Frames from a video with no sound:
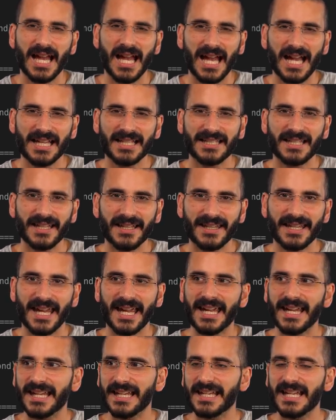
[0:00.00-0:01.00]
as
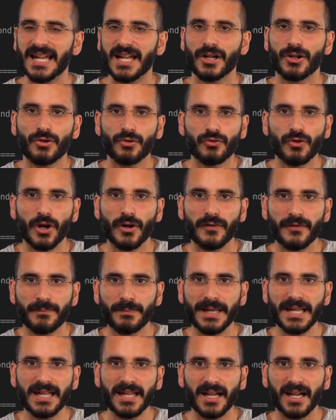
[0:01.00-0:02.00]
they grow
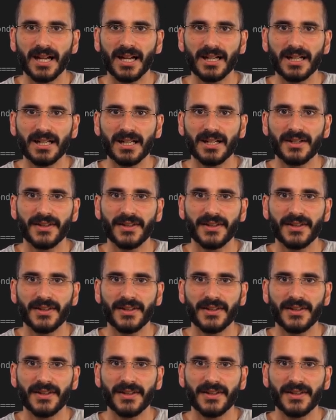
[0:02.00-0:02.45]
bigger,